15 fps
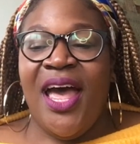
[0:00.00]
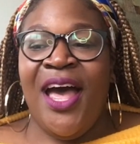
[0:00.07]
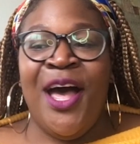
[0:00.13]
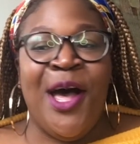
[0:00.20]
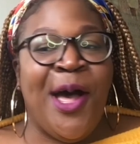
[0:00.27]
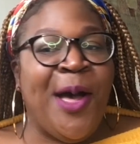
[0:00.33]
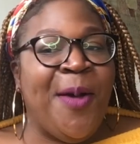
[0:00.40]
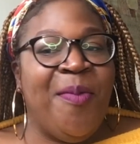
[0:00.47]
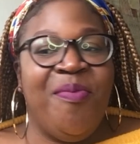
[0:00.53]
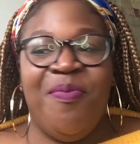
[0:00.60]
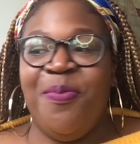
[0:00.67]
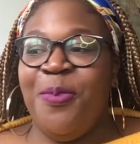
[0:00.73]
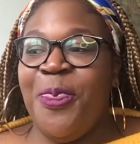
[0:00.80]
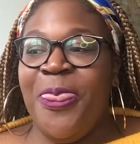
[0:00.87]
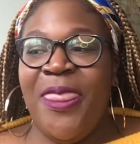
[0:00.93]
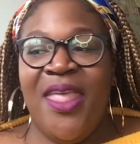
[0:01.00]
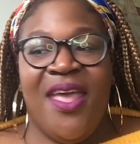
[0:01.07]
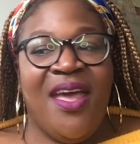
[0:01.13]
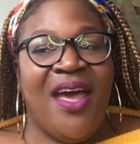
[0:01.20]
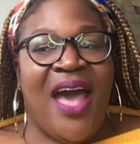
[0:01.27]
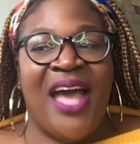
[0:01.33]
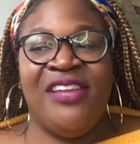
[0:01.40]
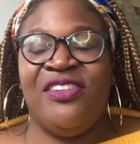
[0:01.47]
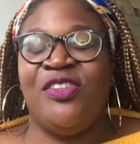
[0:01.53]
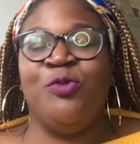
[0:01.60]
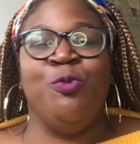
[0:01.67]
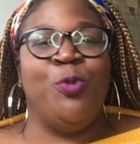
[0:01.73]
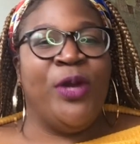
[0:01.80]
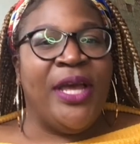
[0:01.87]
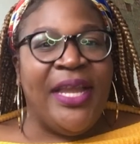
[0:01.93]
Um, I just
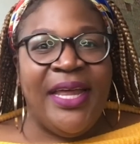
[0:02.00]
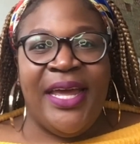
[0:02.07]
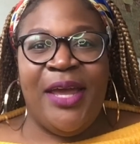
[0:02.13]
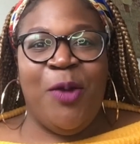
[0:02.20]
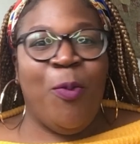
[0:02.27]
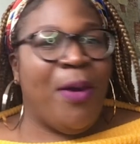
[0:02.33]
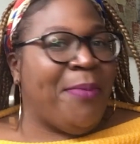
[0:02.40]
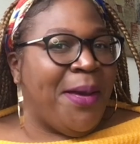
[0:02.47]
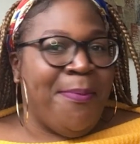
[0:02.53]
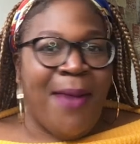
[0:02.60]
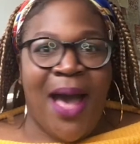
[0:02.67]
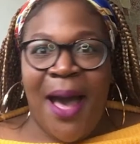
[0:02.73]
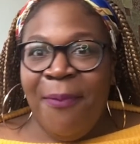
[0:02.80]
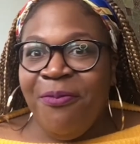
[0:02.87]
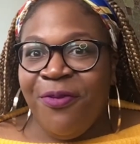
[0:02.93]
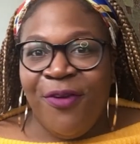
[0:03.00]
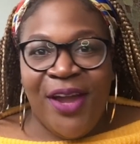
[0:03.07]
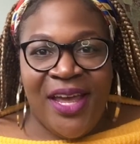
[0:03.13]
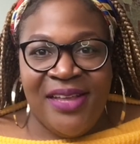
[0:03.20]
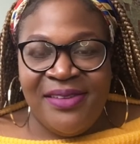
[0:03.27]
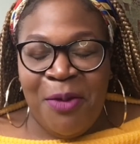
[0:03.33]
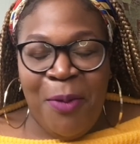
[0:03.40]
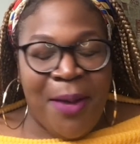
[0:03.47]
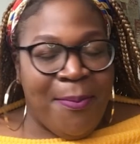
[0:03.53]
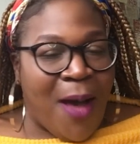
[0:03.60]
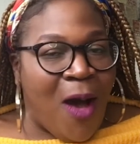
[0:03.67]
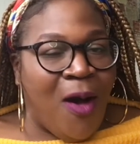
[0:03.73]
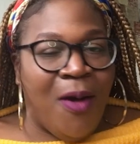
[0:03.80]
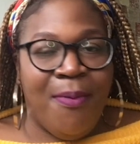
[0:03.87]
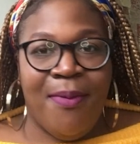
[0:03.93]
really want my mom friends, I want
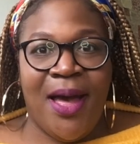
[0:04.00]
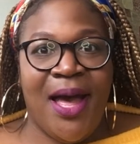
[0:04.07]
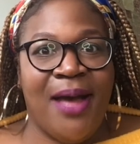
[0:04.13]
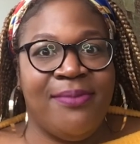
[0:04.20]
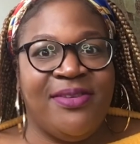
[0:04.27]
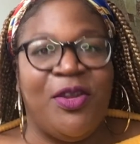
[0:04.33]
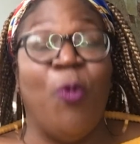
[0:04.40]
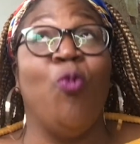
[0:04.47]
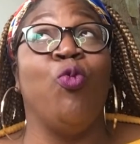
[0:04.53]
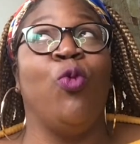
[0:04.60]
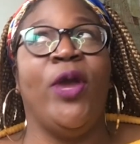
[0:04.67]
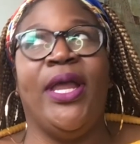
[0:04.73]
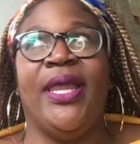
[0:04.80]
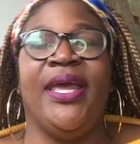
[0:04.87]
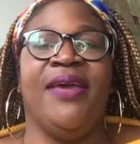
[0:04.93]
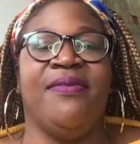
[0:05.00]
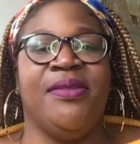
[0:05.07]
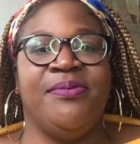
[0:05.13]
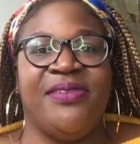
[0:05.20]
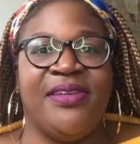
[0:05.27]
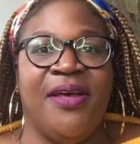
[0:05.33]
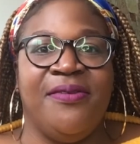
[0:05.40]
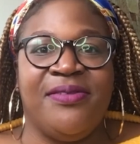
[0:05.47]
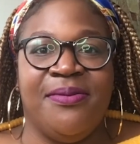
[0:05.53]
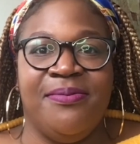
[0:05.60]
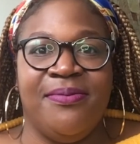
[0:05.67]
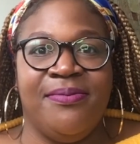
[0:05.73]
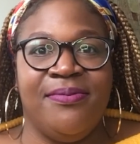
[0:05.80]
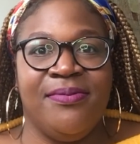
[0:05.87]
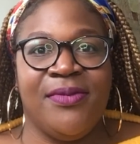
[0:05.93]
all moms to really give themselves
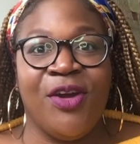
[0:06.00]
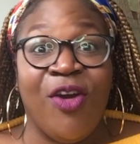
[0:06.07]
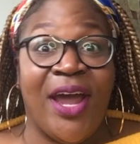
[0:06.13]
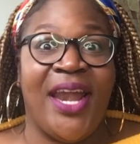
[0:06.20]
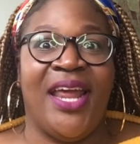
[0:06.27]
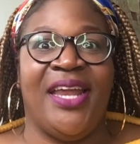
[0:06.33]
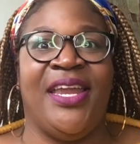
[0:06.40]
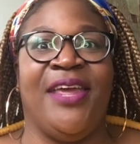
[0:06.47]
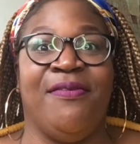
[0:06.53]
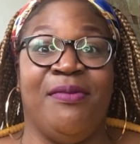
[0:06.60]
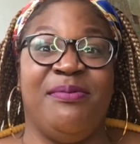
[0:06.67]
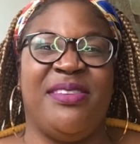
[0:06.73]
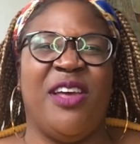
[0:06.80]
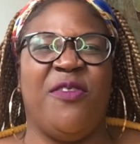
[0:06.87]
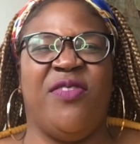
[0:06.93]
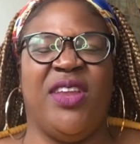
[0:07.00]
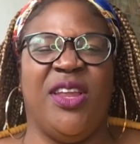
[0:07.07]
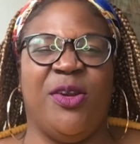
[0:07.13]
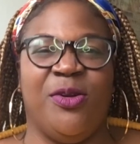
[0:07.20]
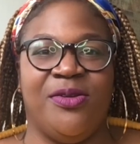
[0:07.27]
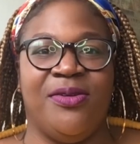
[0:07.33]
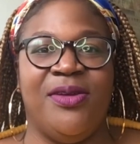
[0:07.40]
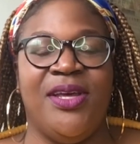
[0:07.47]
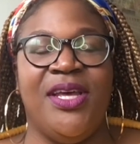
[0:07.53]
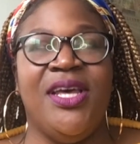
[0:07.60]
some credit and give themselves a little